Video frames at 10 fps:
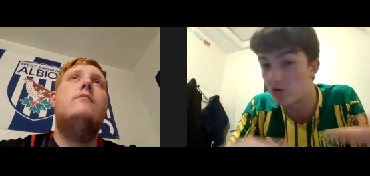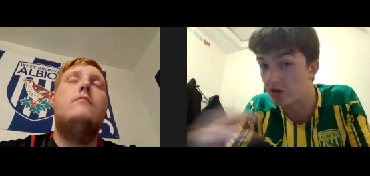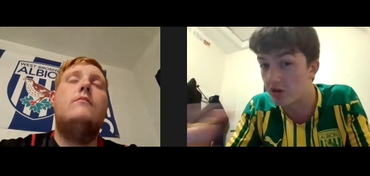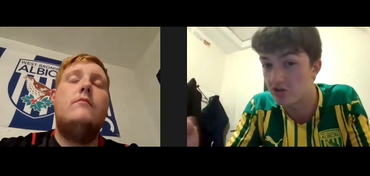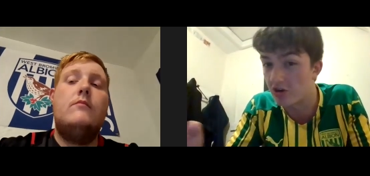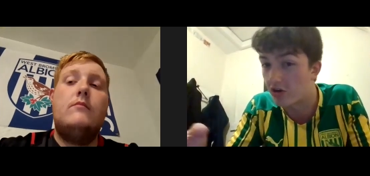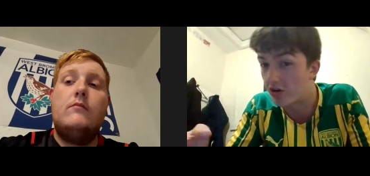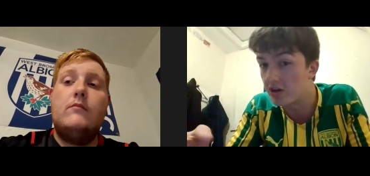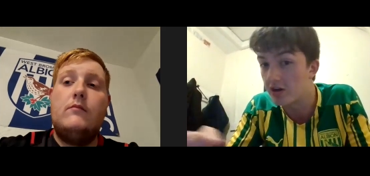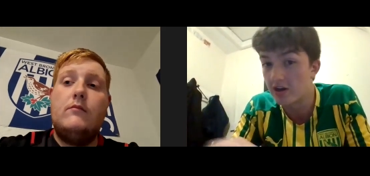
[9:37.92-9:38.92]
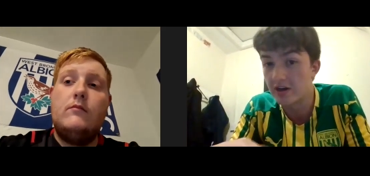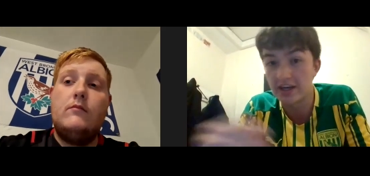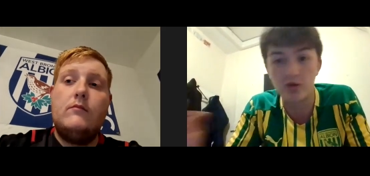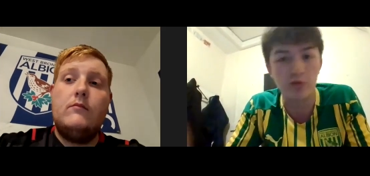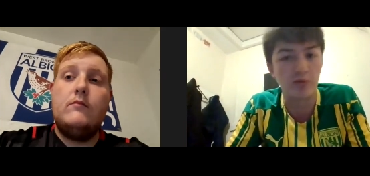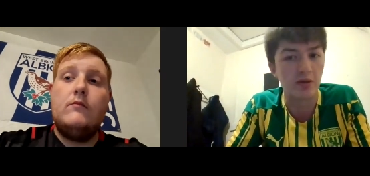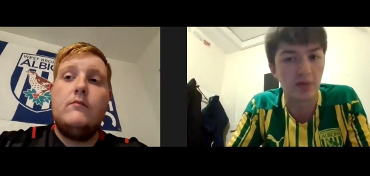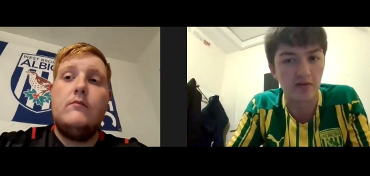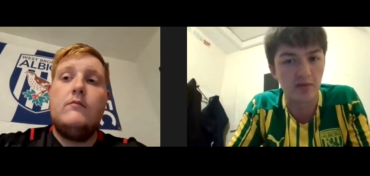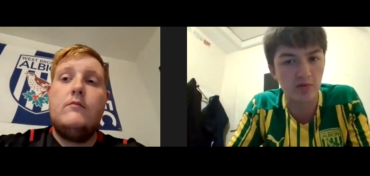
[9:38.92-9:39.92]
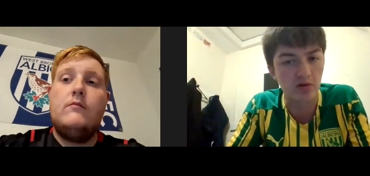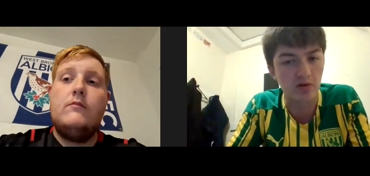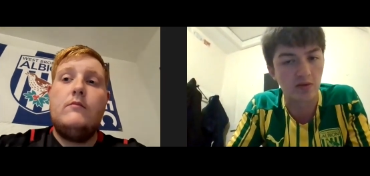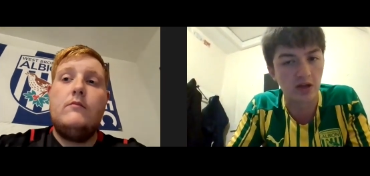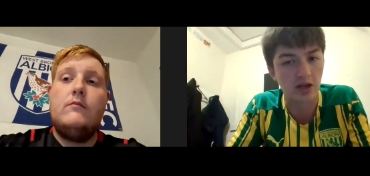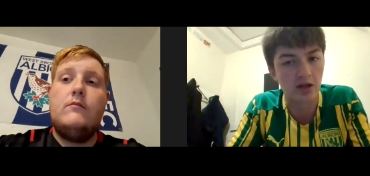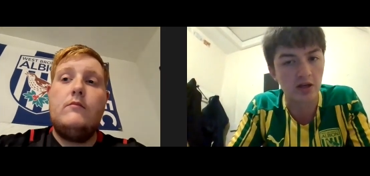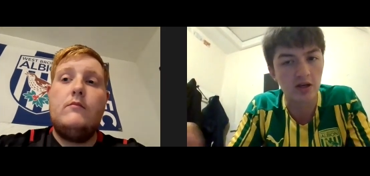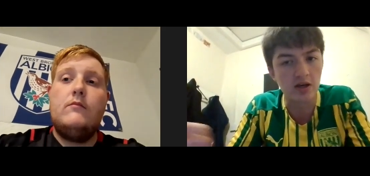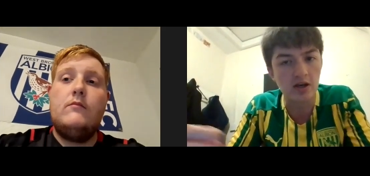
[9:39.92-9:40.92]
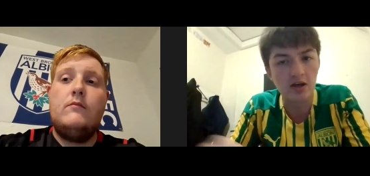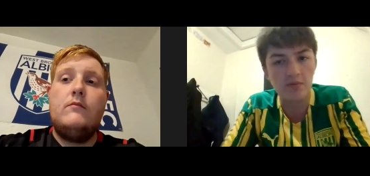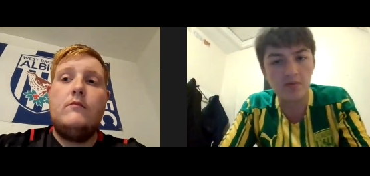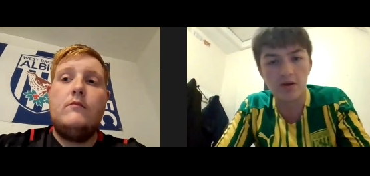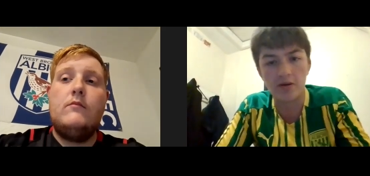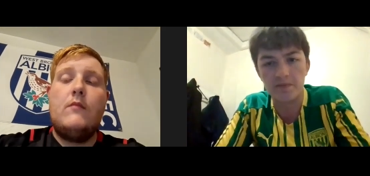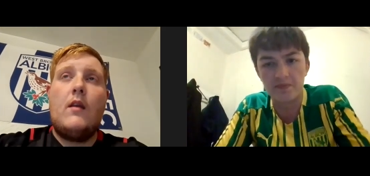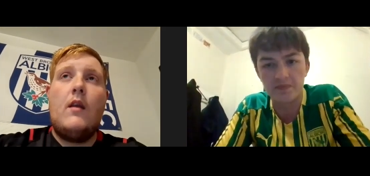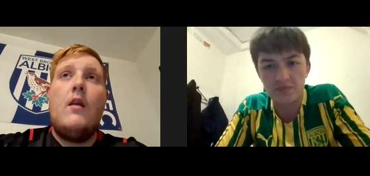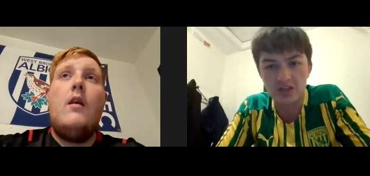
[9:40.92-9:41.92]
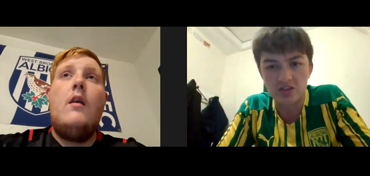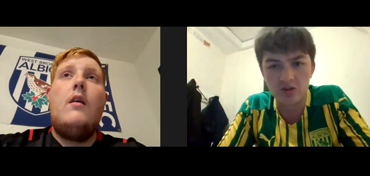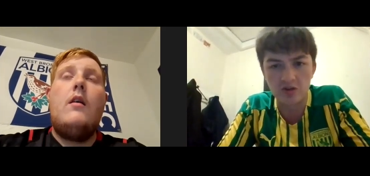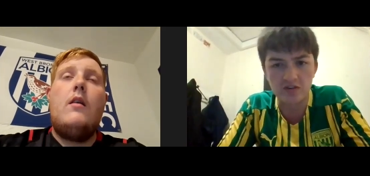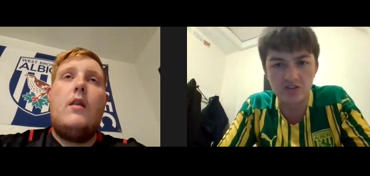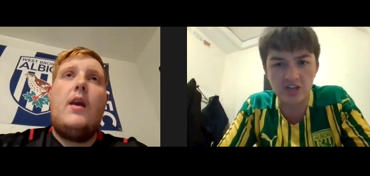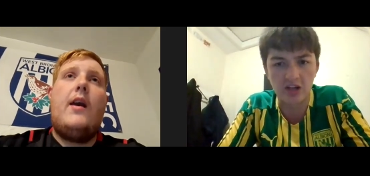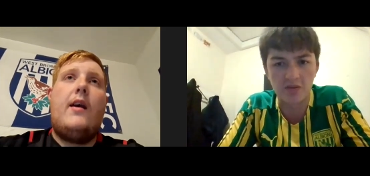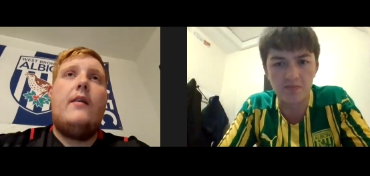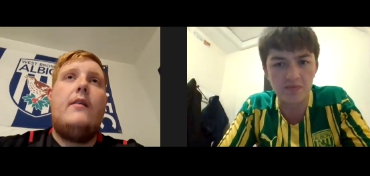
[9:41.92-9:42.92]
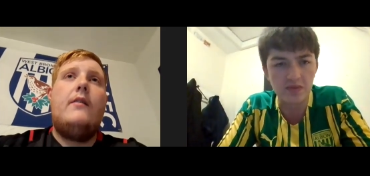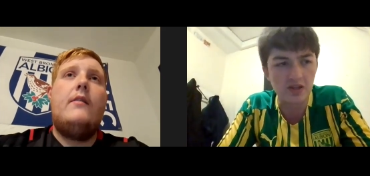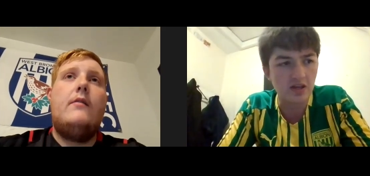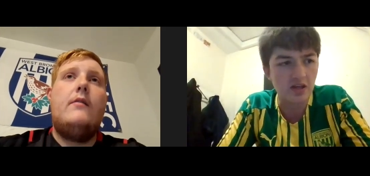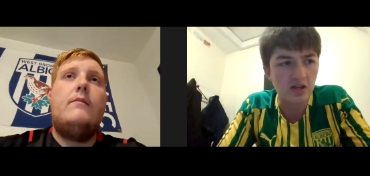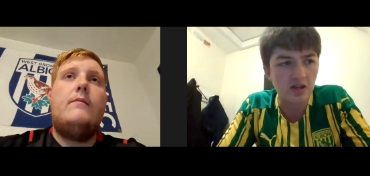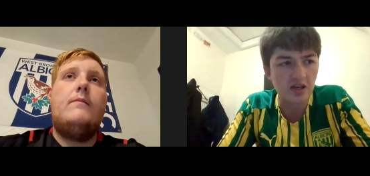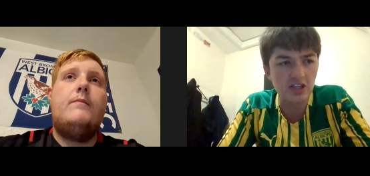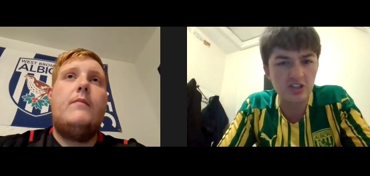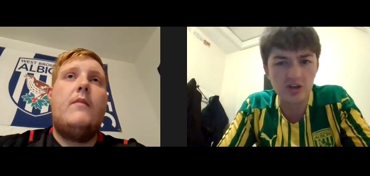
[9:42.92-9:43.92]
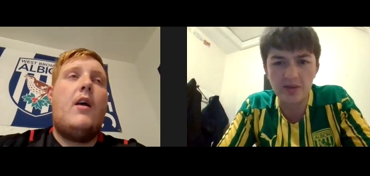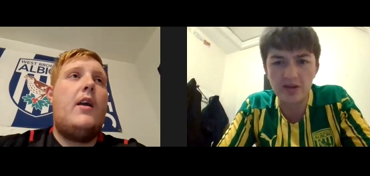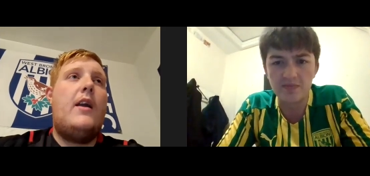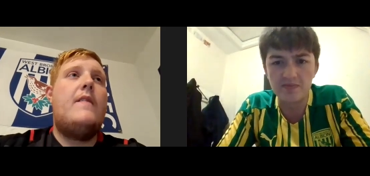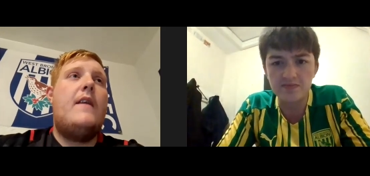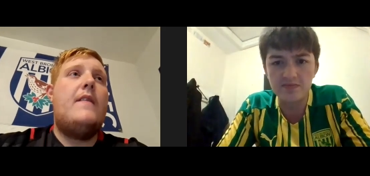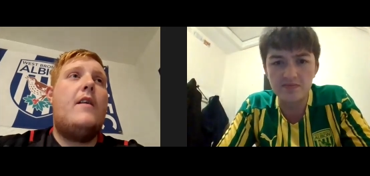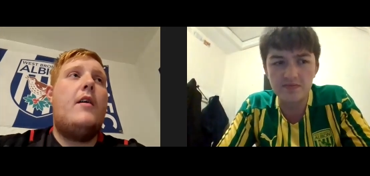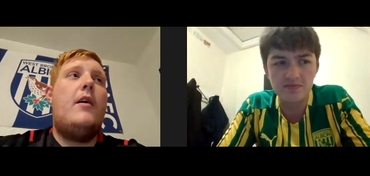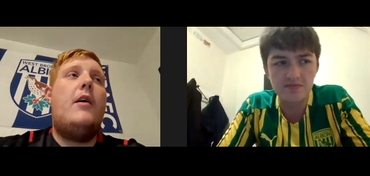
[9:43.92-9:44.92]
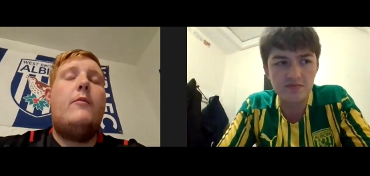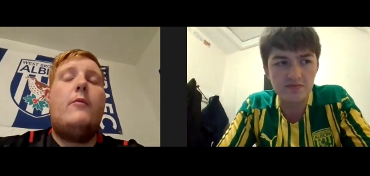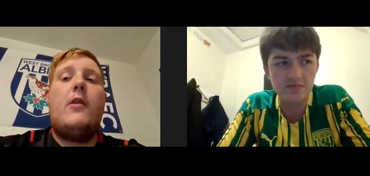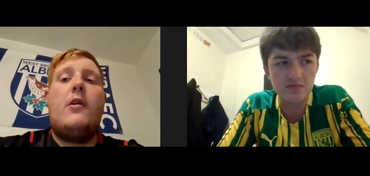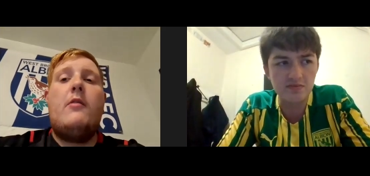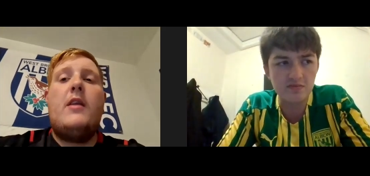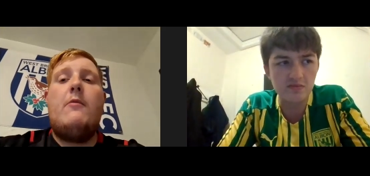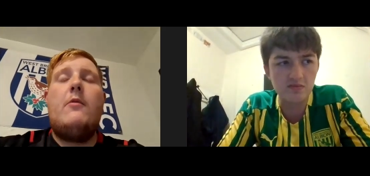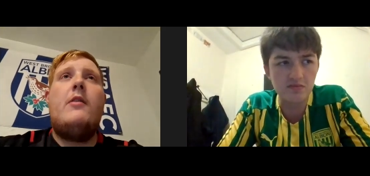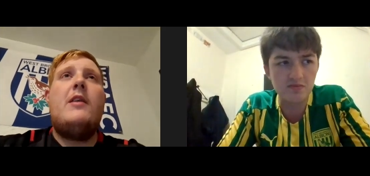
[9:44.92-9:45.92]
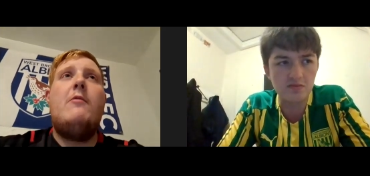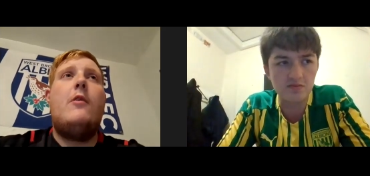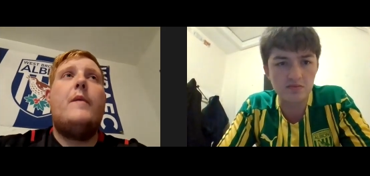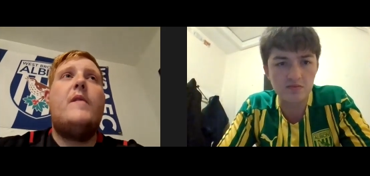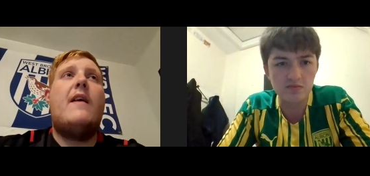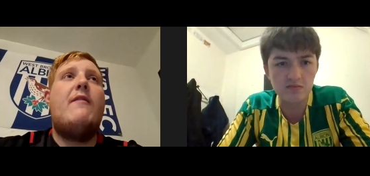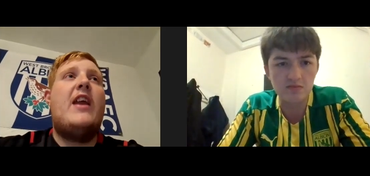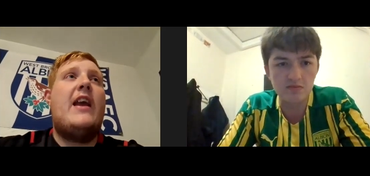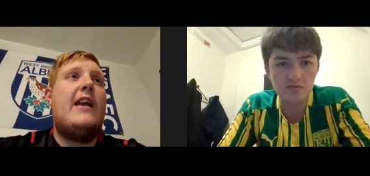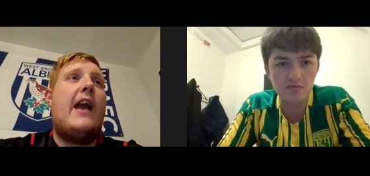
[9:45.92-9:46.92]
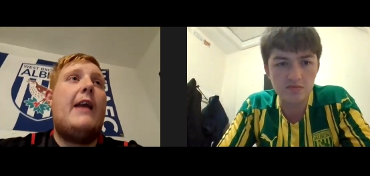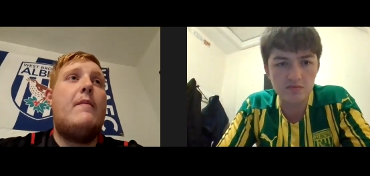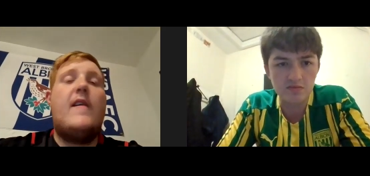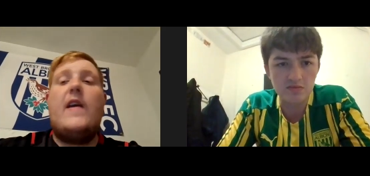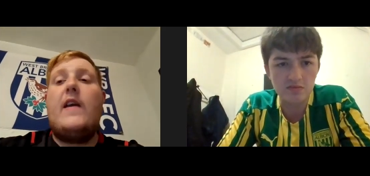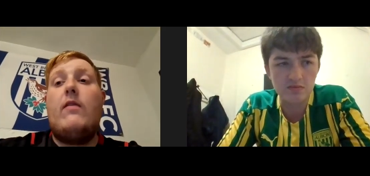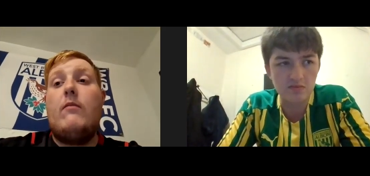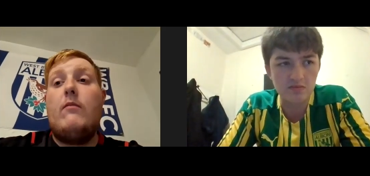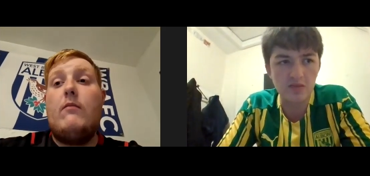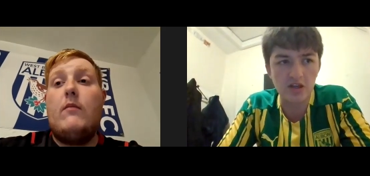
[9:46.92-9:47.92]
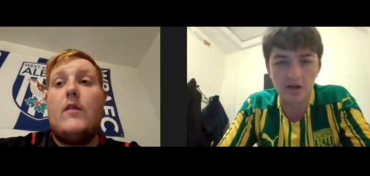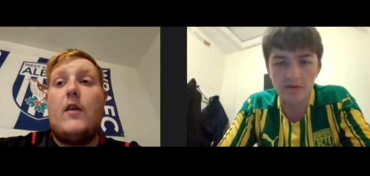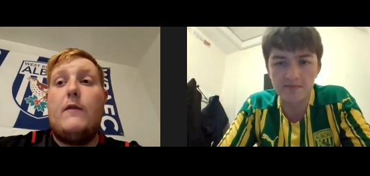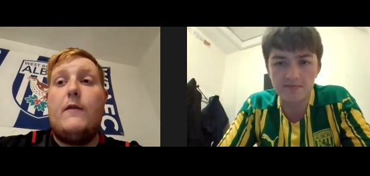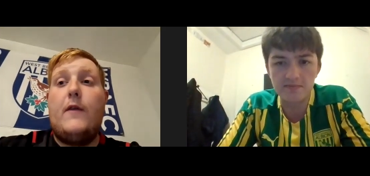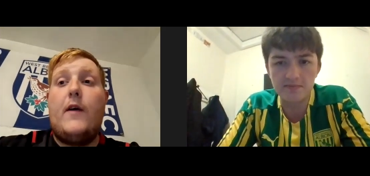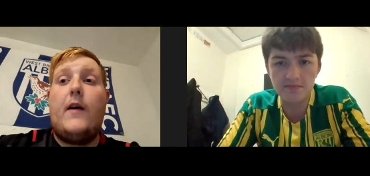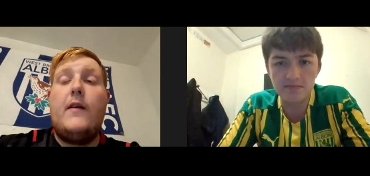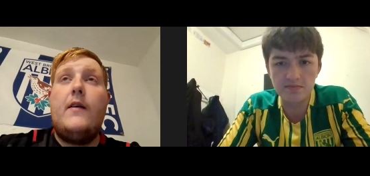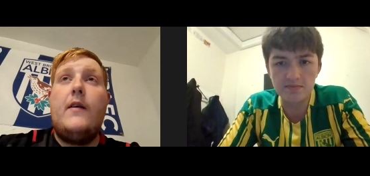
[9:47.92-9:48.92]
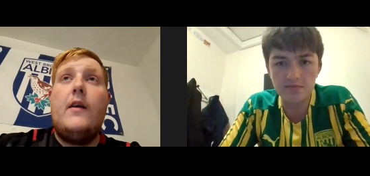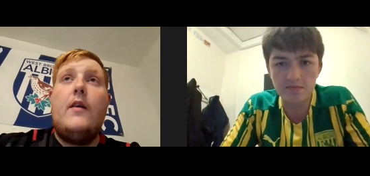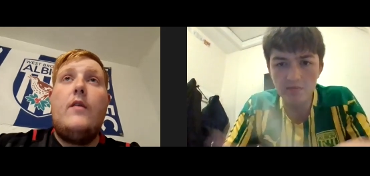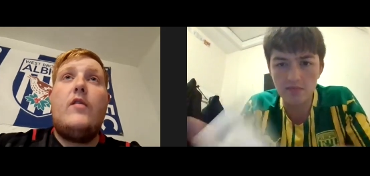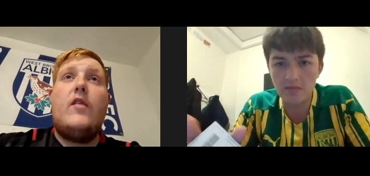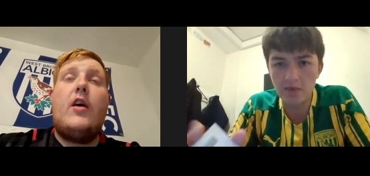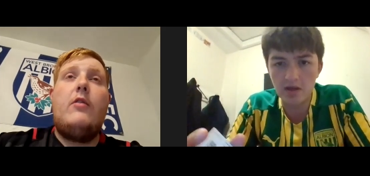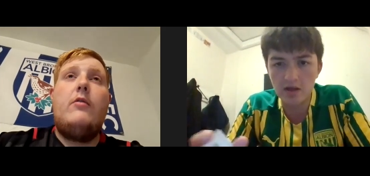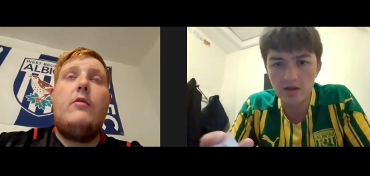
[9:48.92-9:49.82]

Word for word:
Speaker 1: strongest side, could be a bit of improvement there, but it's tough to yeah. tell.
Speaker 2: No, it's it's uh, we're only we're only what seven eight games in yeah. so far. So